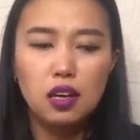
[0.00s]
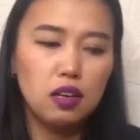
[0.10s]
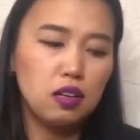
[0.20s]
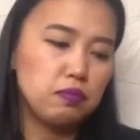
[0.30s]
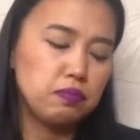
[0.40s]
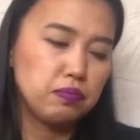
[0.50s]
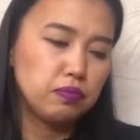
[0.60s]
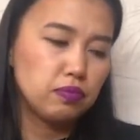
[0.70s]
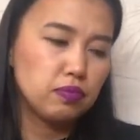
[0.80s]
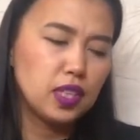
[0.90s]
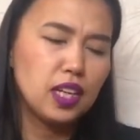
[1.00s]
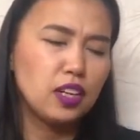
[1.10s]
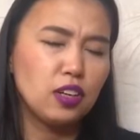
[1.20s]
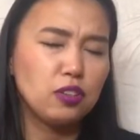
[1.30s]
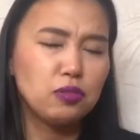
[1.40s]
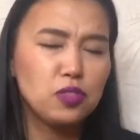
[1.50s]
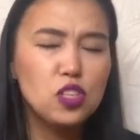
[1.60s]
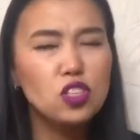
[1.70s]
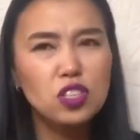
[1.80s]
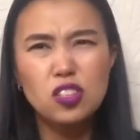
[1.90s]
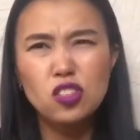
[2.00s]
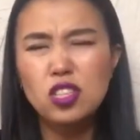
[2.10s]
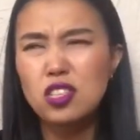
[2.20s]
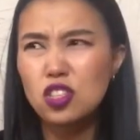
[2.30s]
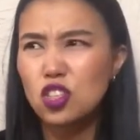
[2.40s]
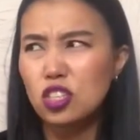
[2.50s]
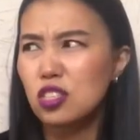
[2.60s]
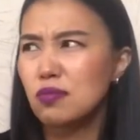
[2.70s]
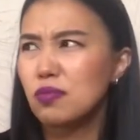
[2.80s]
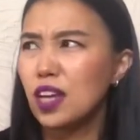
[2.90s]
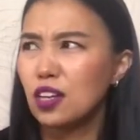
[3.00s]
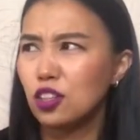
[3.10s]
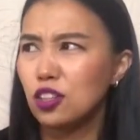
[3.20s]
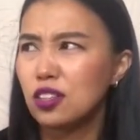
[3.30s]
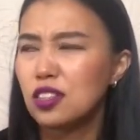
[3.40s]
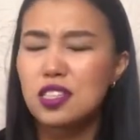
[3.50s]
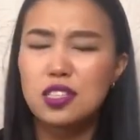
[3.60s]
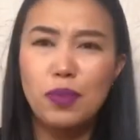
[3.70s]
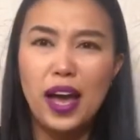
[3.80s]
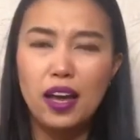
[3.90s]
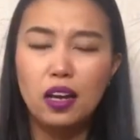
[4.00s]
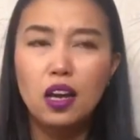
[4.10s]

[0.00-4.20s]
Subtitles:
I don't know, this is just not good. This is bad.